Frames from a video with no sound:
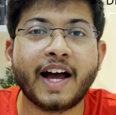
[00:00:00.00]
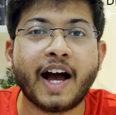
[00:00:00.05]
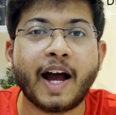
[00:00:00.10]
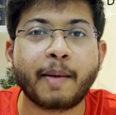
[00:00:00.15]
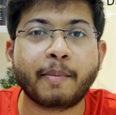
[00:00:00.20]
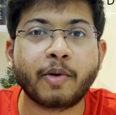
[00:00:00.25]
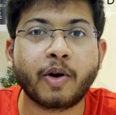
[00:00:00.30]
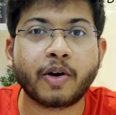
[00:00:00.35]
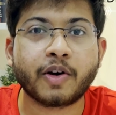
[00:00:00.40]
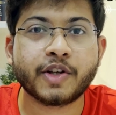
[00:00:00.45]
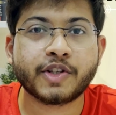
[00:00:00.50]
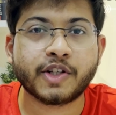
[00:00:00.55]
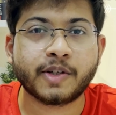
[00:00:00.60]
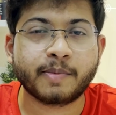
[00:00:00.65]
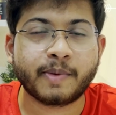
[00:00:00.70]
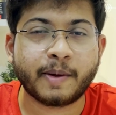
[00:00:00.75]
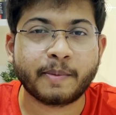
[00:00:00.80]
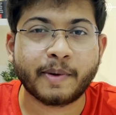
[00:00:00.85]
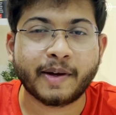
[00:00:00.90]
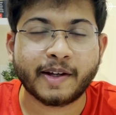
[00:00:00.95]
I'm Doctor
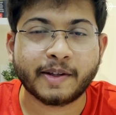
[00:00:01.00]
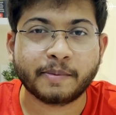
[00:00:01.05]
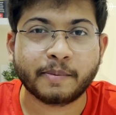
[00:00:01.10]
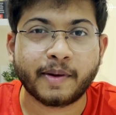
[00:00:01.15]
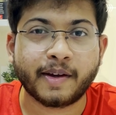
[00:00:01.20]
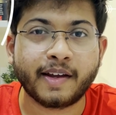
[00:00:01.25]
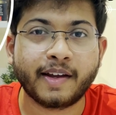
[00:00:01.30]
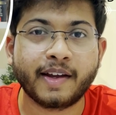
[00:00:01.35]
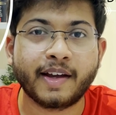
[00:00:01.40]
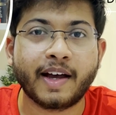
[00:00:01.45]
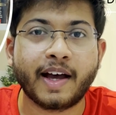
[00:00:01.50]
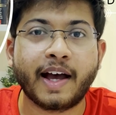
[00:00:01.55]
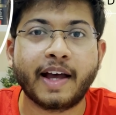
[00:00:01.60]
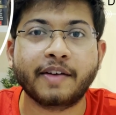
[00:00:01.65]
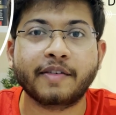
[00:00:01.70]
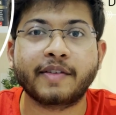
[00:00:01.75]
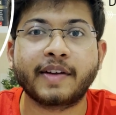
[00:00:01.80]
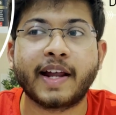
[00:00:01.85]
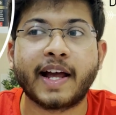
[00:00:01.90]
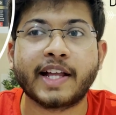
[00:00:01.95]
Chinmay Mahatme.
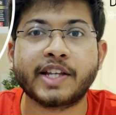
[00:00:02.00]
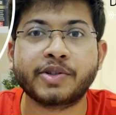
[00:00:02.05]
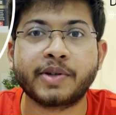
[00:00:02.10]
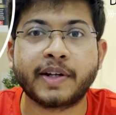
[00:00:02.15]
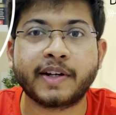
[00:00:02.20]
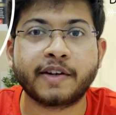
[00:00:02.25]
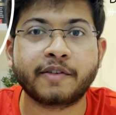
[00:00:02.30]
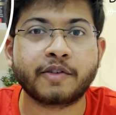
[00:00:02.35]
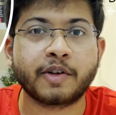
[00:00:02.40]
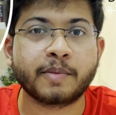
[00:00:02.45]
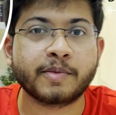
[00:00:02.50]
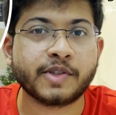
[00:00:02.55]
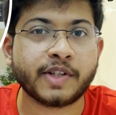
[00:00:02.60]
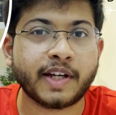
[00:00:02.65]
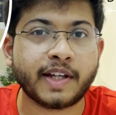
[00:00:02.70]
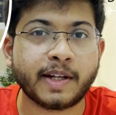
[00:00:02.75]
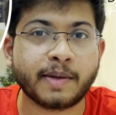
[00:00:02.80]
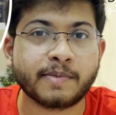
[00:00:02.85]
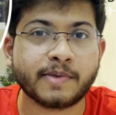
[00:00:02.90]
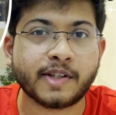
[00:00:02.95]
I've graduated from J
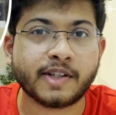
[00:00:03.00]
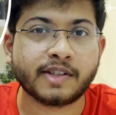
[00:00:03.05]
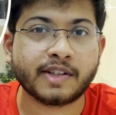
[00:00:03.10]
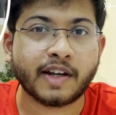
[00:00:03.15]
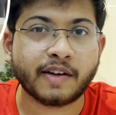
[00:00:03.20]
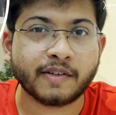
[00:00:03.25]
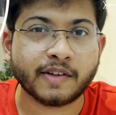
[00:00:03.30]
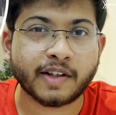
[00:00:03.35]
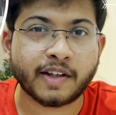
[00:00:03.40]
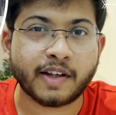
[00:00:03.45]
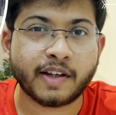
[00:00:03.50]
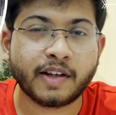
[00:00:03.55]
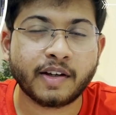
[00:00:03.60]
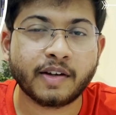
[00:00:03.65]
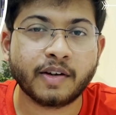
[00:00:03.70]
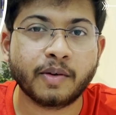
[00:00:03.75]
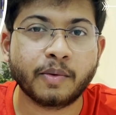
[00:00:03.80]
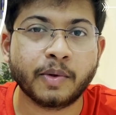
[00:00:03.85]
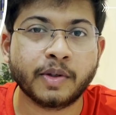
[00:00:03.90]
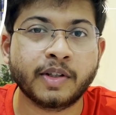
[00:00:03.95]
N M C Savangi
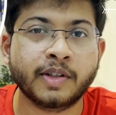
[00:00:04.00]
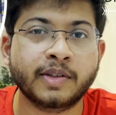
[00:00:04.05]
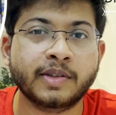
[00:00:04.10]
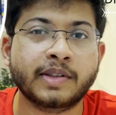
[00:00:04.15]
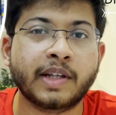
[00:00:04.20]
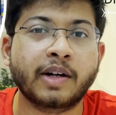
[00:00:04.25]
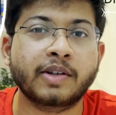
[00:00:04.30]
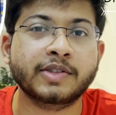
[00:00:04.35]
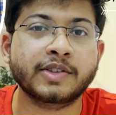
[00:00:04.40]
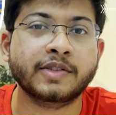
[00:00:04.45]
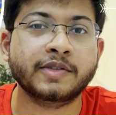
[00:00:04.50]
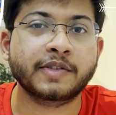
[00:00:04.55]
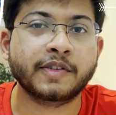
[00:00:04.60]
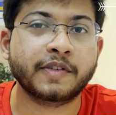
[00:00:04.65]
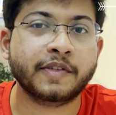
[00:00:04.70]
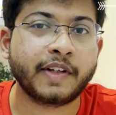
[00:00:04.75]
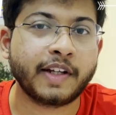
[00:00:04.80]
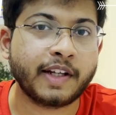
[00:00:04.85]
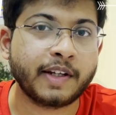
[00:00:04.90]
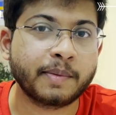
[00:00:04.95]
with the two thousand
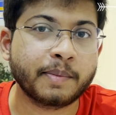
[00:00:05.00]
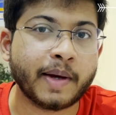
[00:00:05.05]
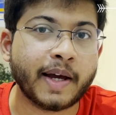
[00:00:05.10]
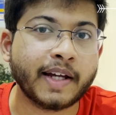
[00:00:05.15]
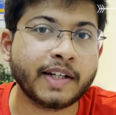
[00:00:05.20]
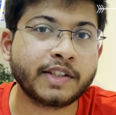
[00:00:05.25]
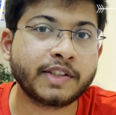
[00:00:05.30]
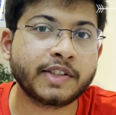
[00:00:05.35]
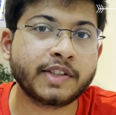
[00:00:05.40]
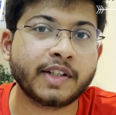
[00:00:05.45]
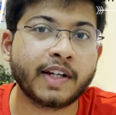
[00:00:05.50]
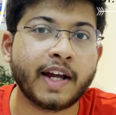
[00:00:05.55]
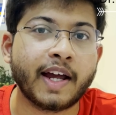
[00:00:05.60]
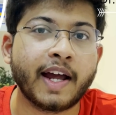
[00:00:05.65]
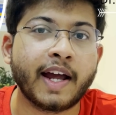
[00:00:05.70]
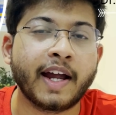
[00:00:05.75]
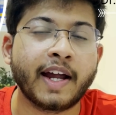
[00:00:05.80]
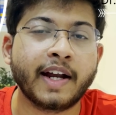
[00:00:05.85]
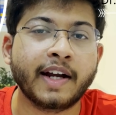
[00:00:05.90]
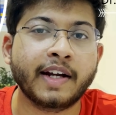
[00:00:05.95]
fifteen batch,
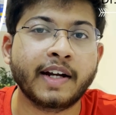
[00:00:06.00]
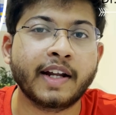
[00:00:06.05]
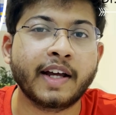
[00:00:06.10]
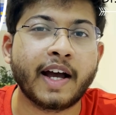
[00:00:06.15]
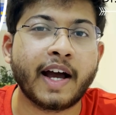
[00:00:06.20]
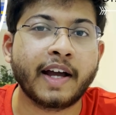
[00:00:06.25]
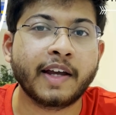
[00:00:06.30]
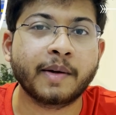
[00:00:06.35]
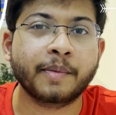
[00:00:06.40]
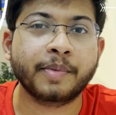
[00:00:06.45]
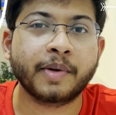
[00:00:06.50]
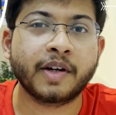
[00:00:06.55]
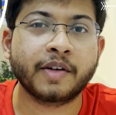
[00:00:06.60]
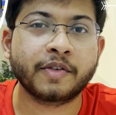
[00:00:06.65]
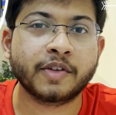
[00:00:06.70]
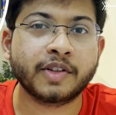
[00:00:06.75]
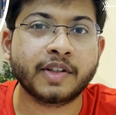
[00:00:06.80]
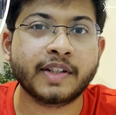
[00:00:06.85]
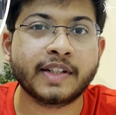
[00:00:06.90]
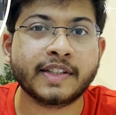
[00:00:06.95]
and I appeared
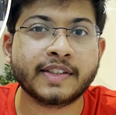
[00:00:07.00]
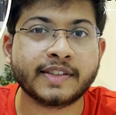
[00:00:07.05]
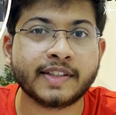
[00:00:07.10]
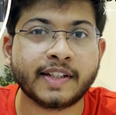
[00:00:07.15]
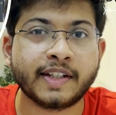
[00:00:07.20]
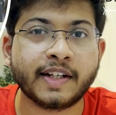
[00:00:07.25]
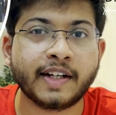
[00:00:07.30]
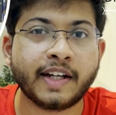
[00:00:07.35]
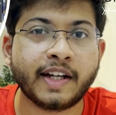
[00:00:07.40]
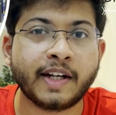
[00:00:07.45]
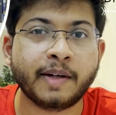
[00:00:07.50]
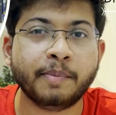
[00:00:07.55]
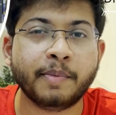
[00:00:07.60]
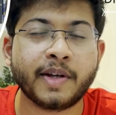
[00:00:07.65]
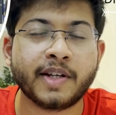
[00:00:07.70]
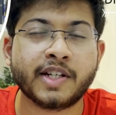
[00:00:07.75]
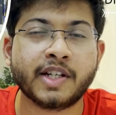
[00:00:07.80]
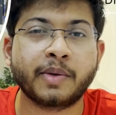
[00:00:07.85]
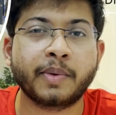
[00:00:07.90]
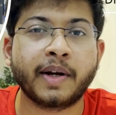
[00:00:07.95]
for the recent NEET
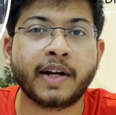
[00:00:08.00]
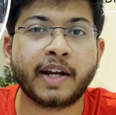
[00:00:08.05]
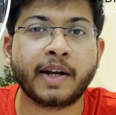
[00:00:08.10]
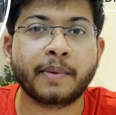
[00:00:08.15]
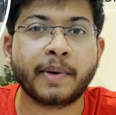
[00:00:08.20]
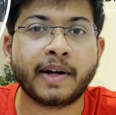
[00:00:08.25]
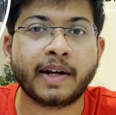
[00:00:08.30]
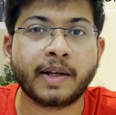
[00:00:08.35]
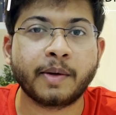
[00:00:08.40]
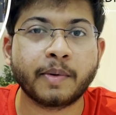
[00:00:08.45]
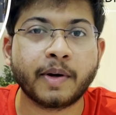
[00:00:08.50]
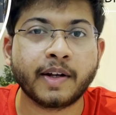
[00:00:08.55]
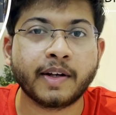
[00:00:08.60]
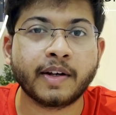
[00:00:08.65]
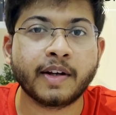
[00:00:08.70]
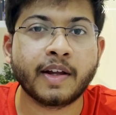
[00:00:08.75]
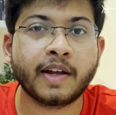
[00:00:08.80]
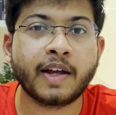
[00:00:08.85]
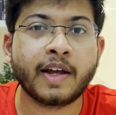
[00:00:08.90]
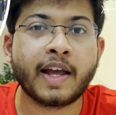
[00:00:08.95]
P G twenty twenty-one
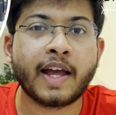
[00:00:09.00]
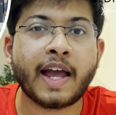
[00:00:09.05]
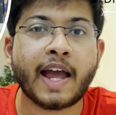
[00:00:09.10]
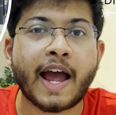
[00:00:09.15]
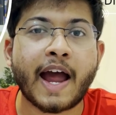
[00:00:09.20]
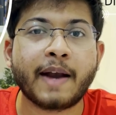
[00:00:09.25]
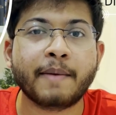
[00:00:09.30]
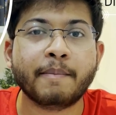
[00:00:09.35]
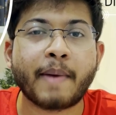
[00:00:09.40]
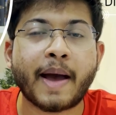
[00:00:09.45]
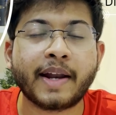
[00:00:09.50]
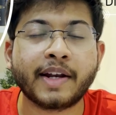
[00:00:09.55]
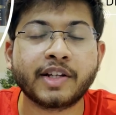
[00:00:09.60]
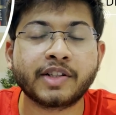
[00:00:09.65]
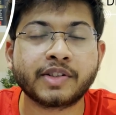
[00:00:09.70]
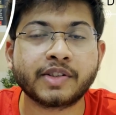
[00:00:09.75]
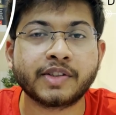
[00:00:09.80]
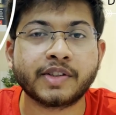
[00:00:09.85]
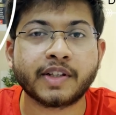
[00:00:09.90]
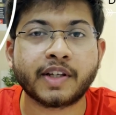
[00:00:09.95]
and
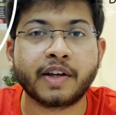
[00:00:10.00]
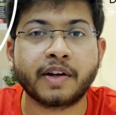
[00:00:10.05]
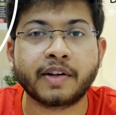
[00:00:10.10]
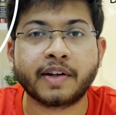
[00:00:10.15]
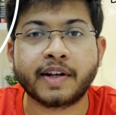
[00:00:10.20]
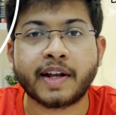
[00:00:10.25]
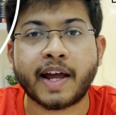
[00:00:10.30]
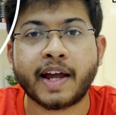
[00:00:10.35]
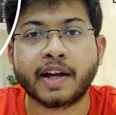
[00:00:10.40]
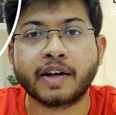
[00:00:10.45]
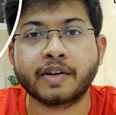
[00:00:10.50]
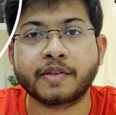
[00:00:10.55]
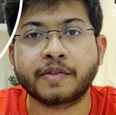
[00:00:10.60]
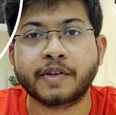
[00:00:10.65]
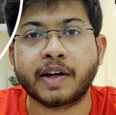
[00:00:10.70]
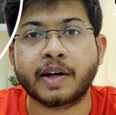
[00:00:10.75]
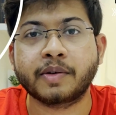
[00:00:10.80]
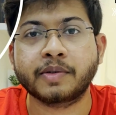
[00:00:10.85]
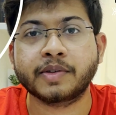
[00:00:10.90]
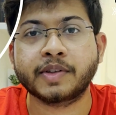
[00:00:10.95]
managed to secure a rank of
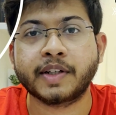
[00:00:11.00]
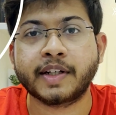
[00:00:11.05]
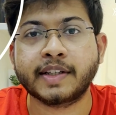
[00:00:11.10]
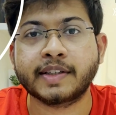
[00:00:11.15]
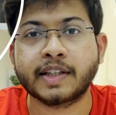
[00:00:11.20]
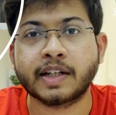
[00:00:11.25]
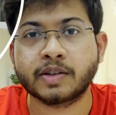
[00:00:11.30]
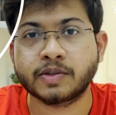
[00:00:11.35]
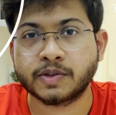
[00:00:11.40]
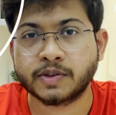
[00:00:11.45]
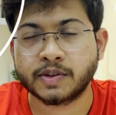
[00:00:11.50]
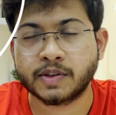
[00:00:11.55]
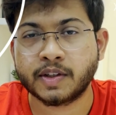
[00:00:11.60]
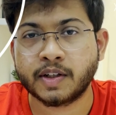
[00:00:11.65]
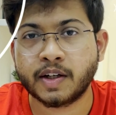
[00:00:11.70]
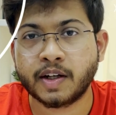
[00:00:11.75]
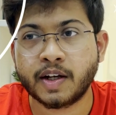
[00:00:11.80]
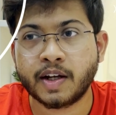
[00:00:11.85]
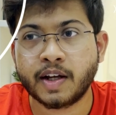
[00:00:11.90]
around three thousand.